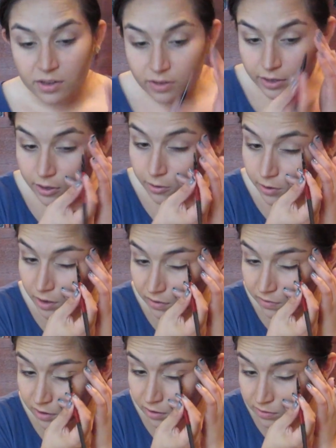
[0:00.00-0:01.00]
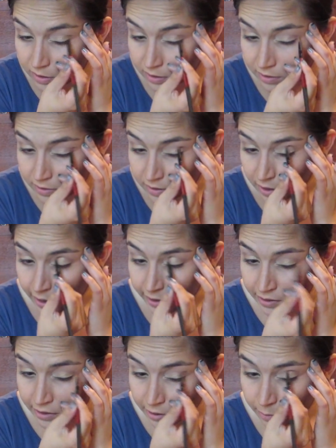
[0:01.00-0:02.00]
Like you could even use this as an
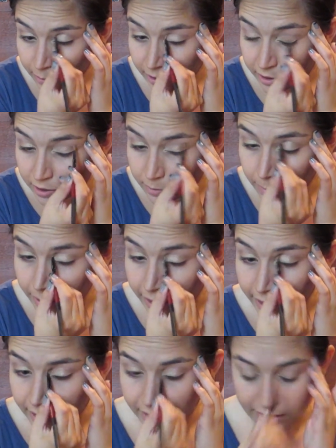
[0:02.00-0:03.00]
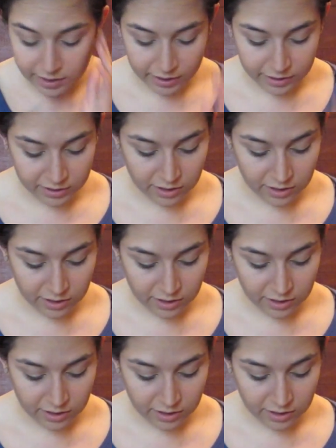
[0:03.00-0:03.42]
eyeliner brush, but I like